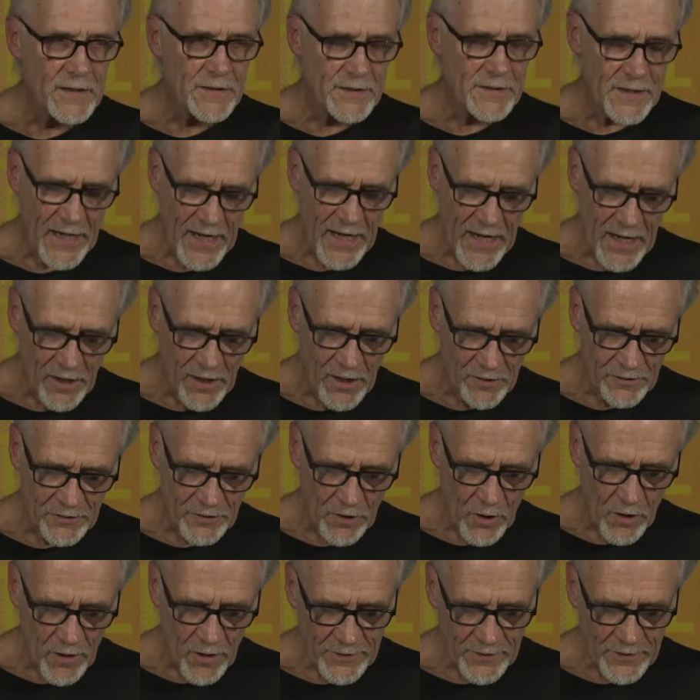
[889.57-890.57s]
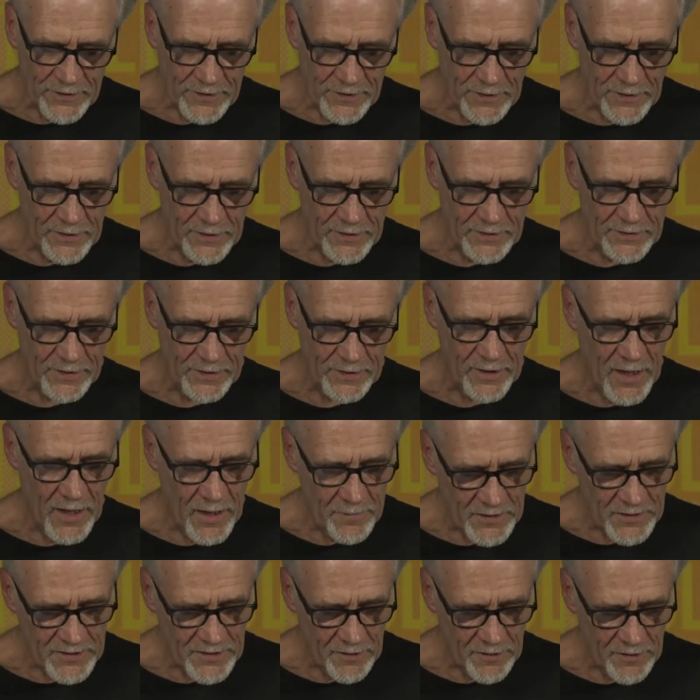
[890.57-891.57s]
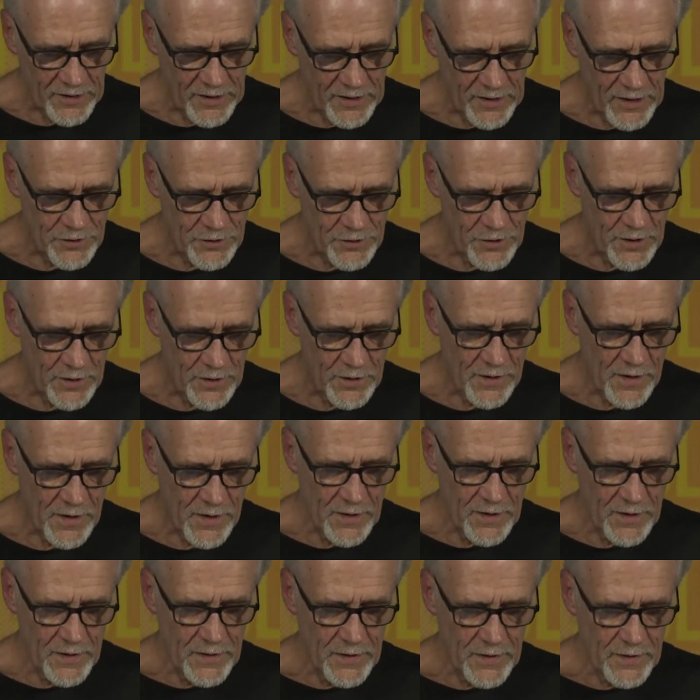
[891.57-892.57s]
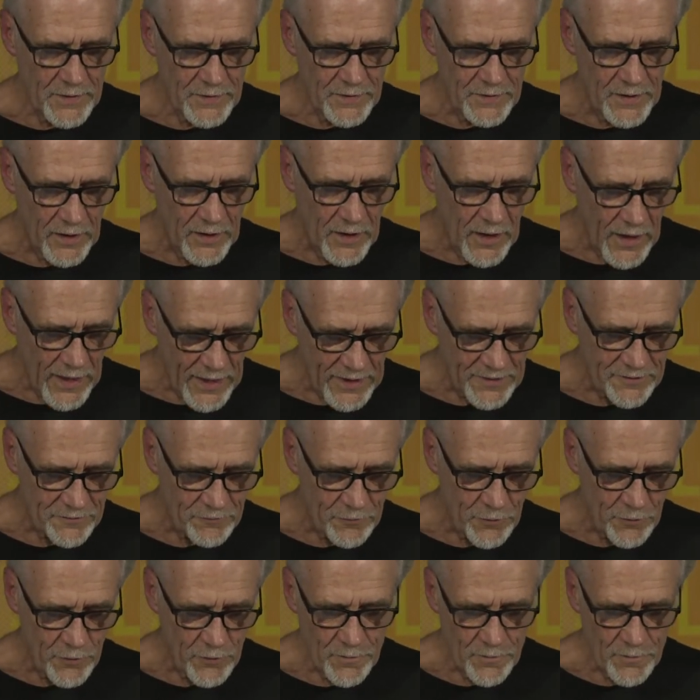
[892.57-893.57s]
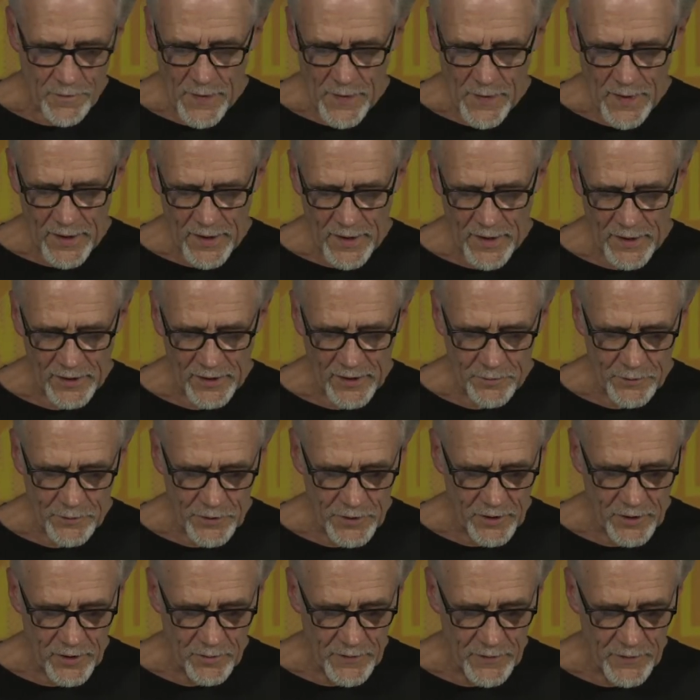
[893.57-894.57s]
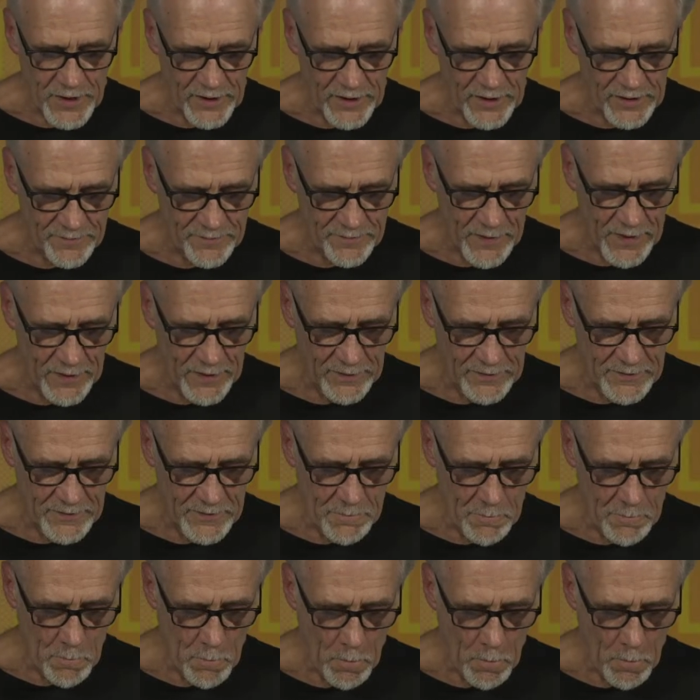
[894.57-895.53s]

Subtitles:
to house offices, a commissary kitchen, the classroom, and a community meeting space.